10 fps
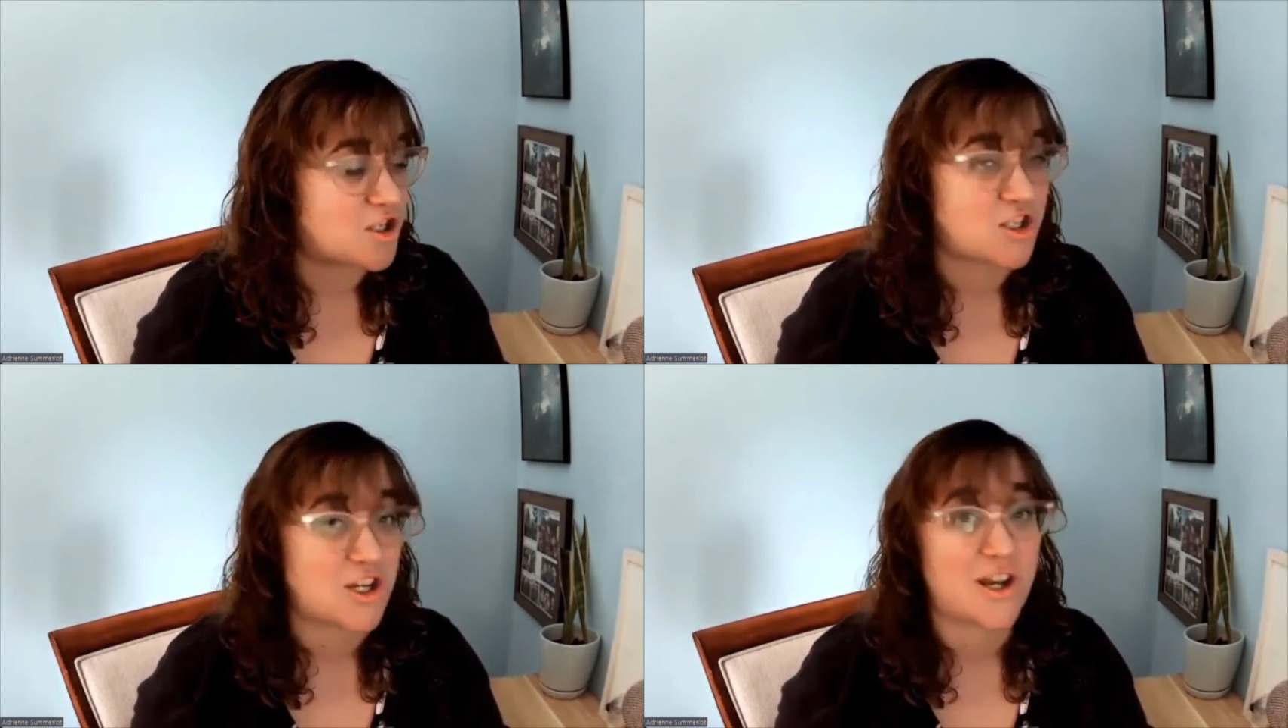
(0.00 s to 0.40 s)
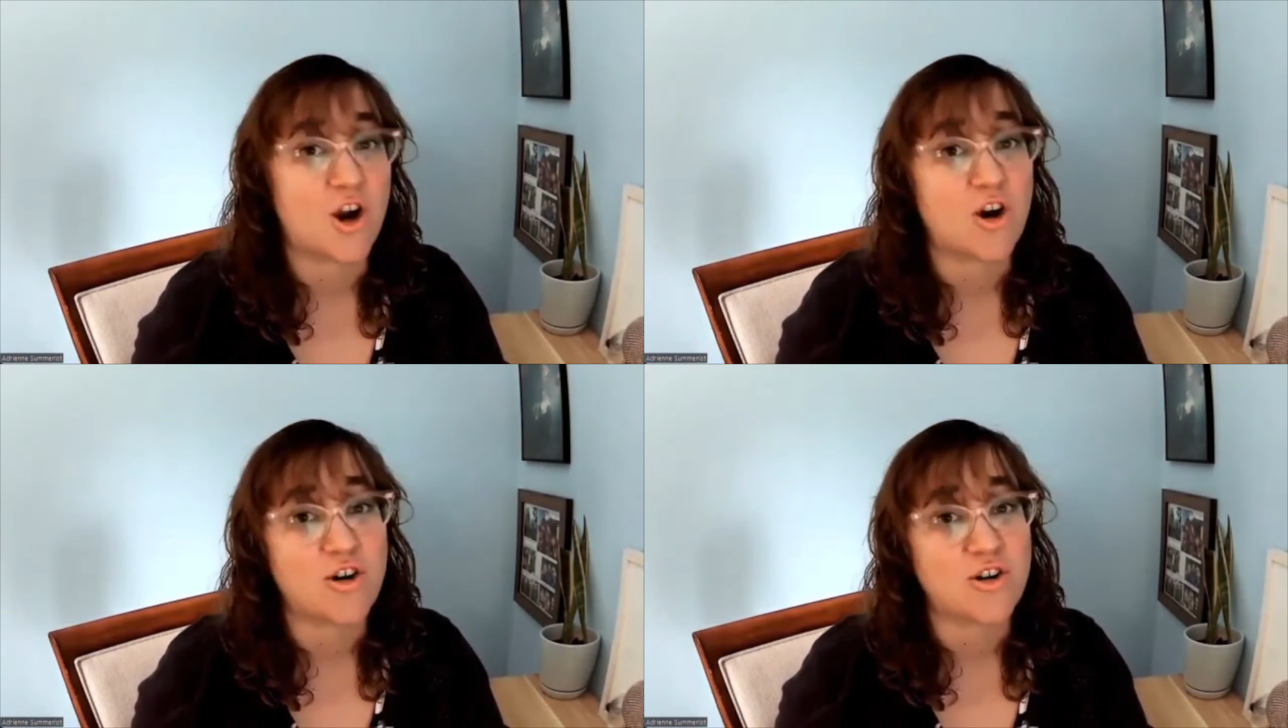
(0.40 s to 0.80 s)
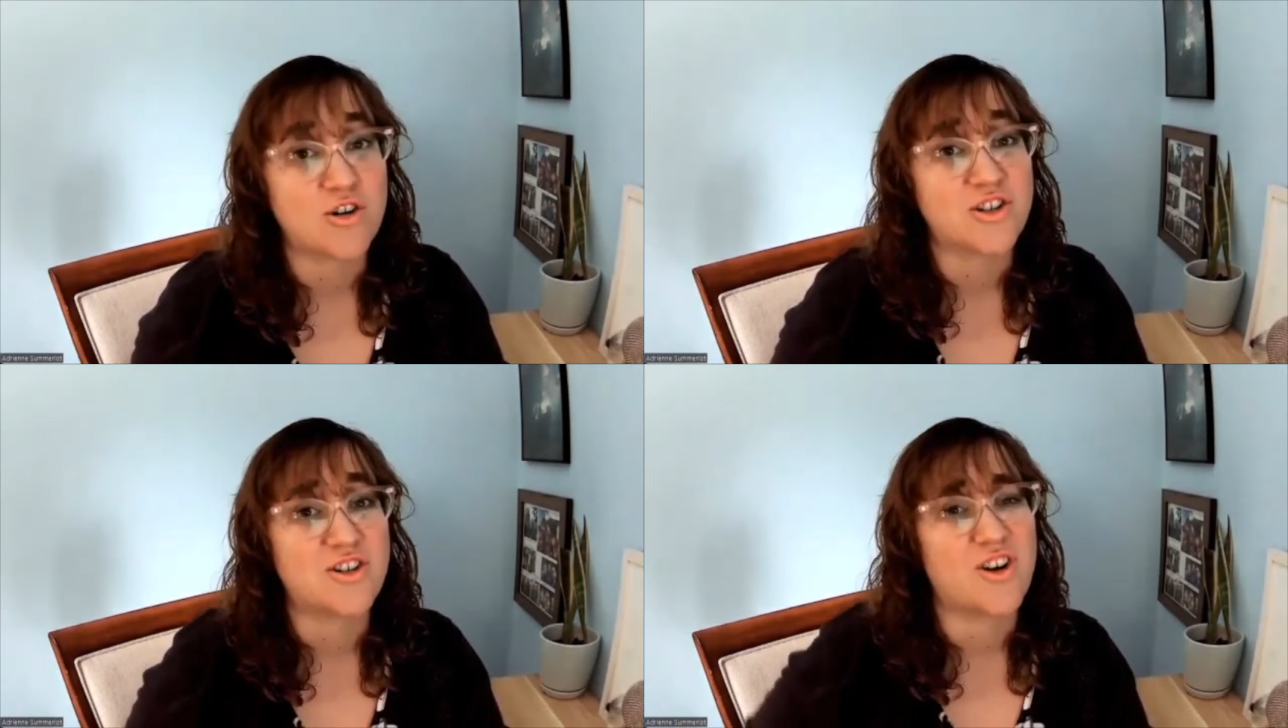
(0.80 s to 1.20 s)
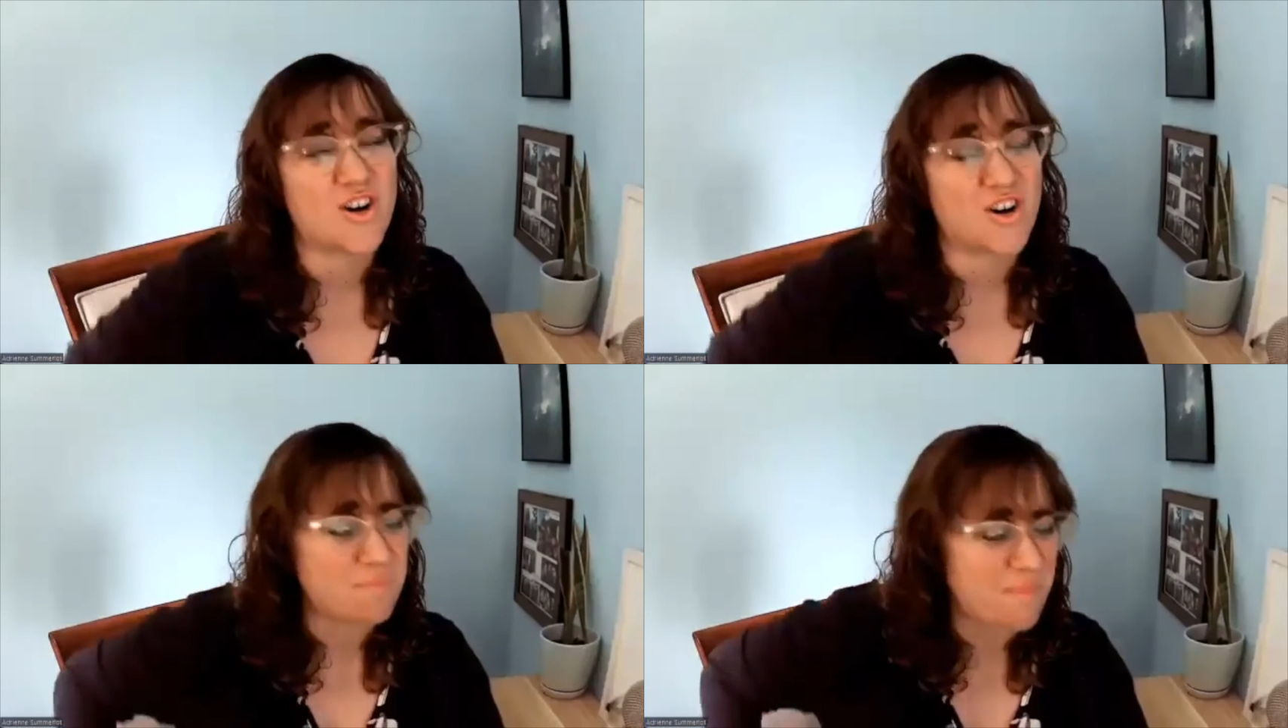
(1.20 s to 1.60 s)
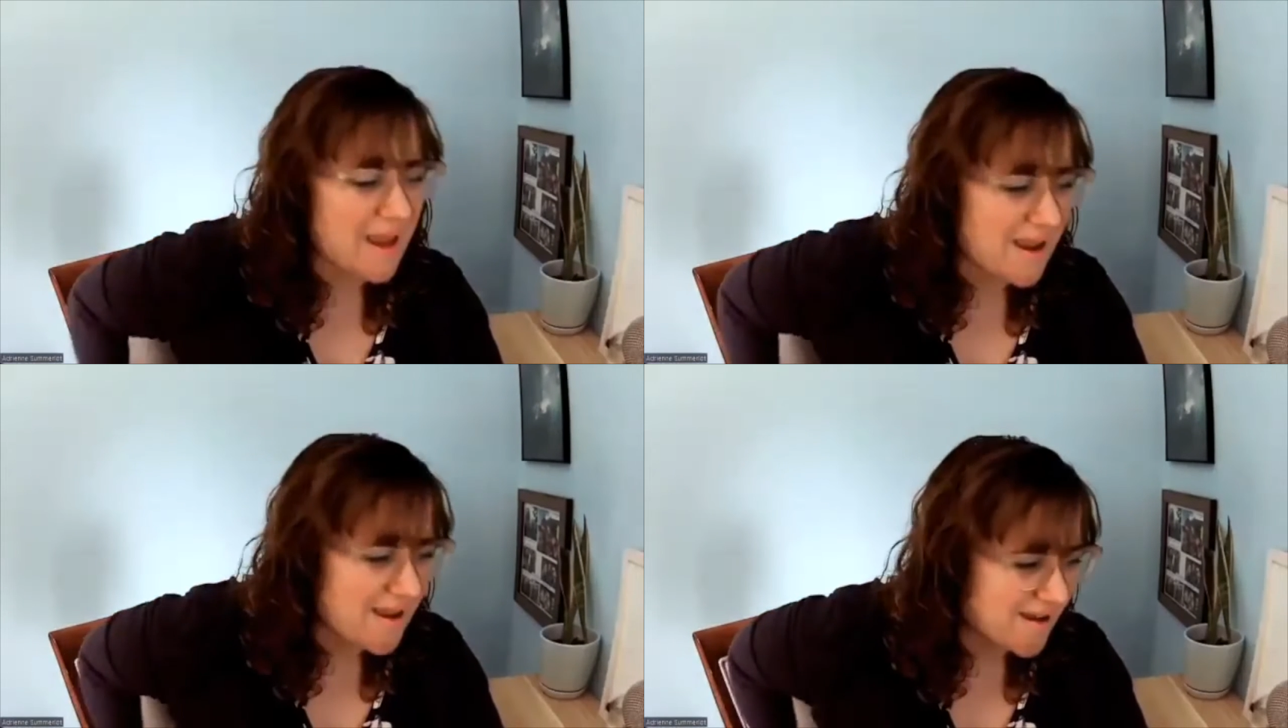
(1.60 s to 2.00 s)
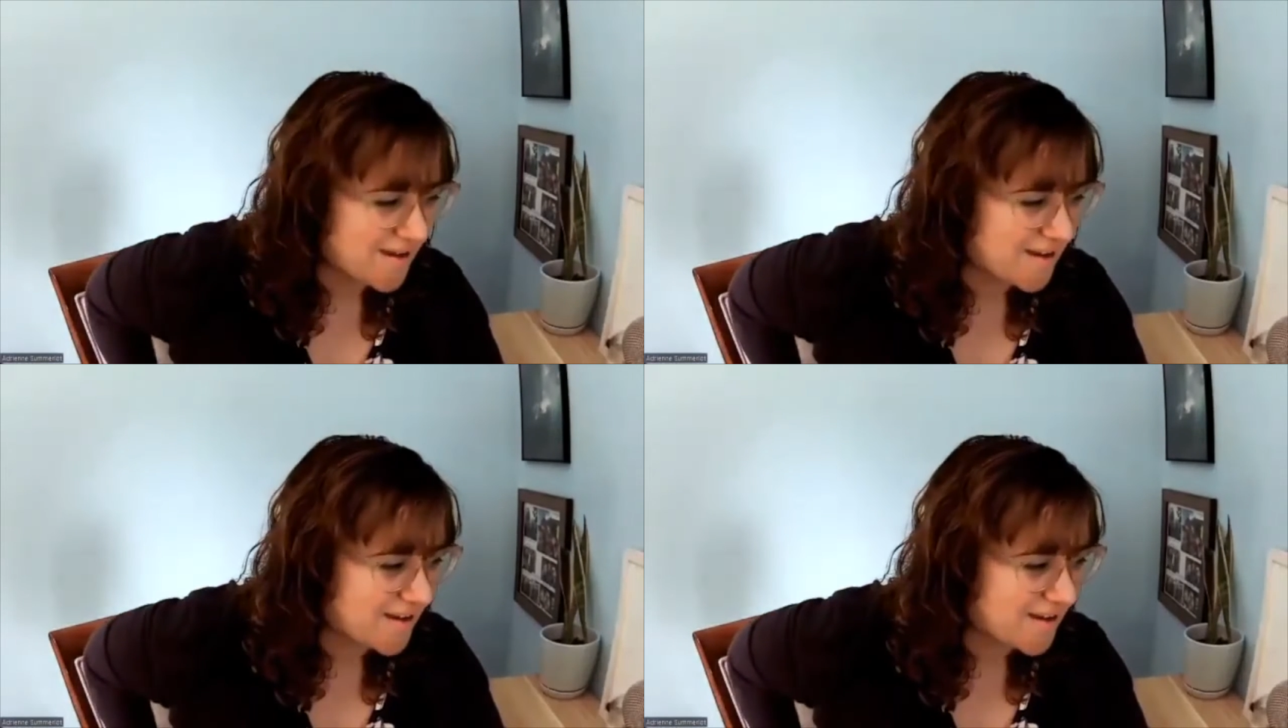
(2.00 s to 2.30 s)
she hurt her back.